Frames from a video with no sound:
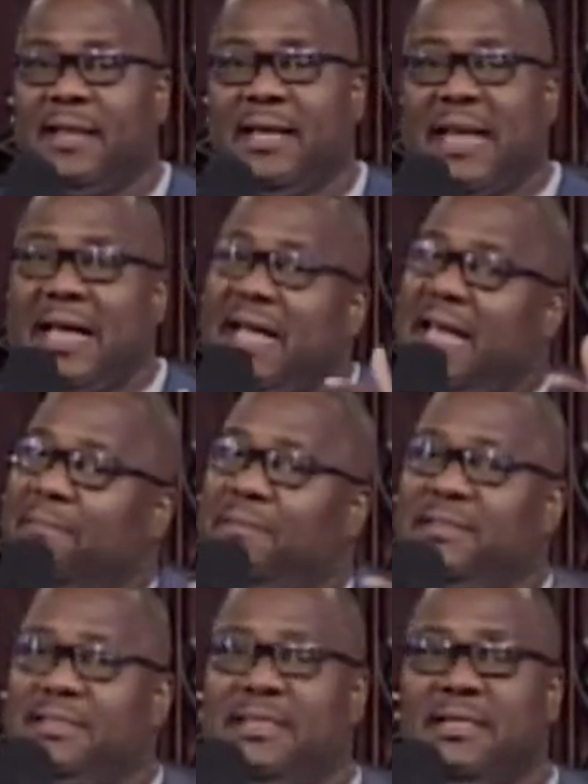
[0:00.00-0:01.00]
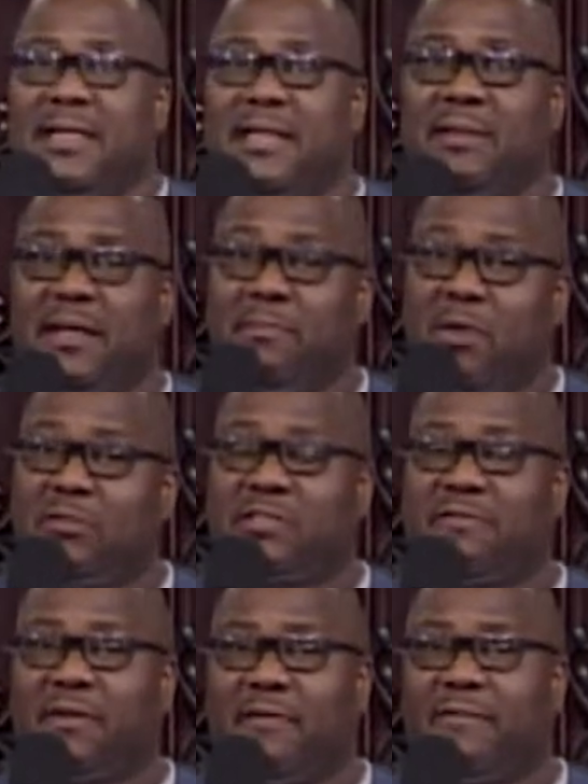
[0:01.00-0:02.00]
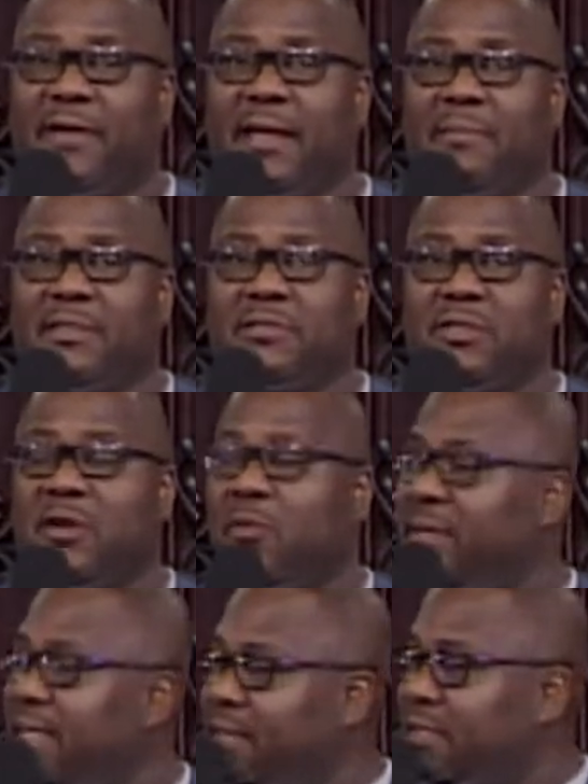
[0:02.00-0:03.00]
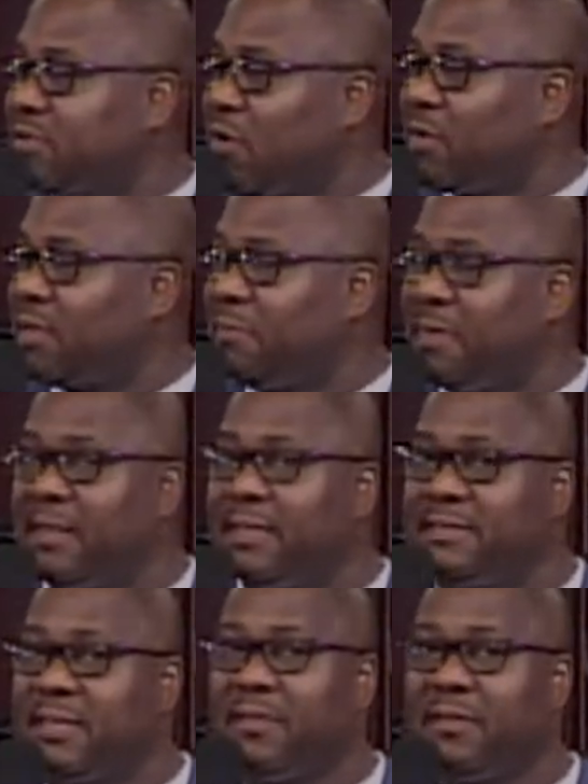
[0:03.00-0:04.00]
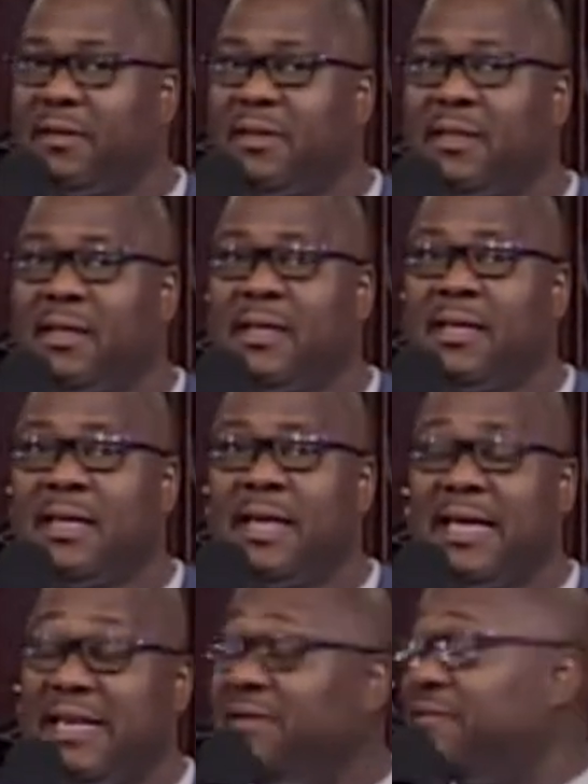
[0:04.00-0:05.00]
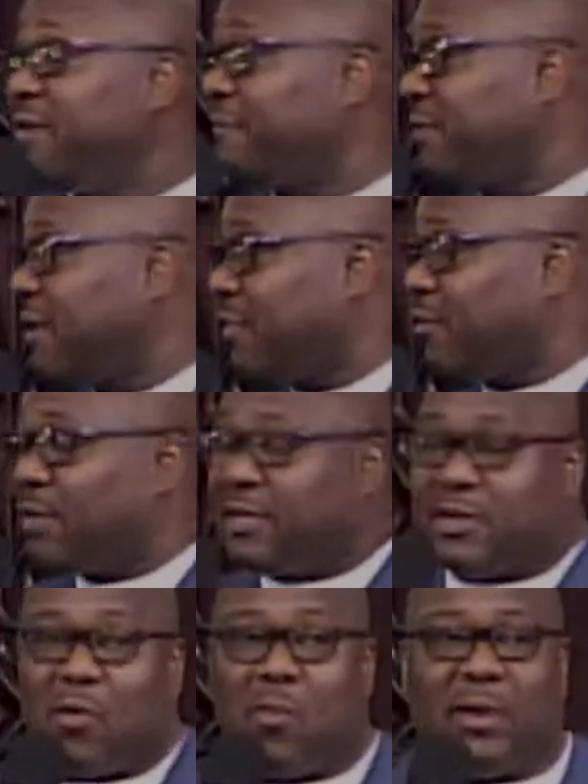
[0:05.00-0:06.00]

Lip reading: And that happens in most of our families. We get to talking about each other. And even if the other one don't